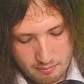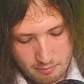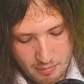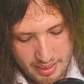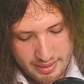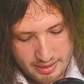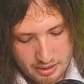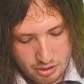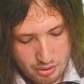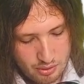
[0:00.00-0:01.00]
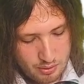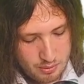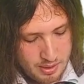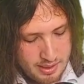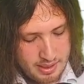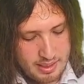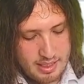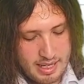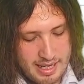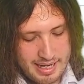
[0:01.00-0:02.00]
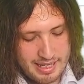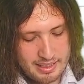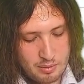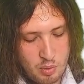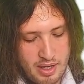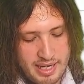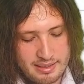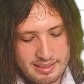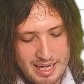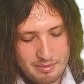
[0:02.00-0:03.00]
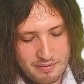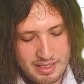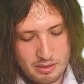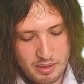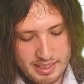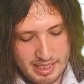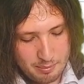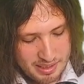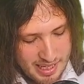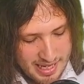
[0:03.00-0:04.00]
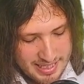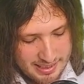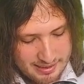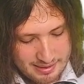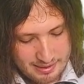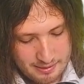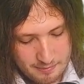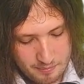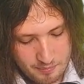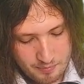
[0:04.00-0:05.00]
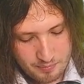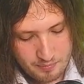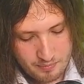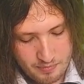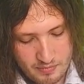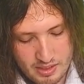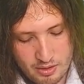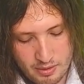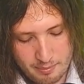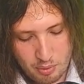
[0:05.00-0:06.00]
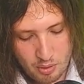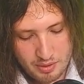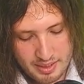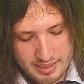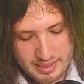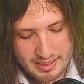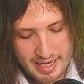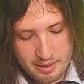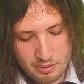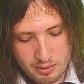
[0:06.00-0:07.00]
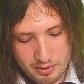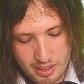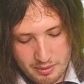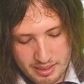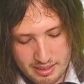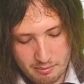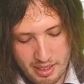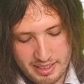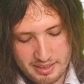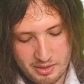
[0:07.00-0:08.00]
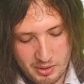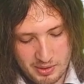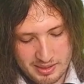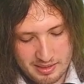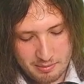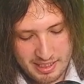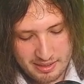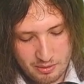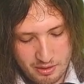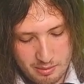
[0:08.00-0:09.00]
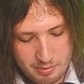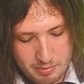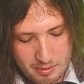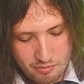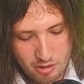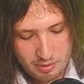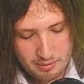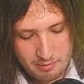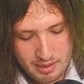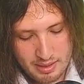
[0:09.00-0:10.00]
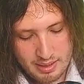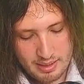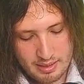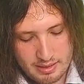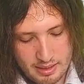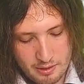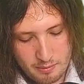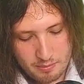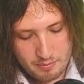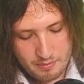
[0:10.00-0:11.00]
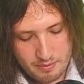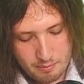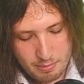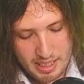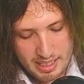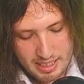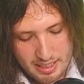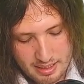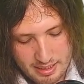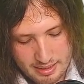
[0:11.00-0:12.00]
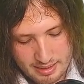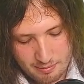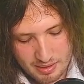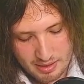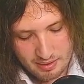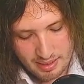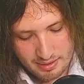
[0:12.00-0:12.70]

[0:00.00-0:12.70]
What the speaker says: minus 2. And the y-intercept of this one is up at 8. It's not important that it's to scale. You'll notice that mine is not, but that's not going to be a problem. So P is something like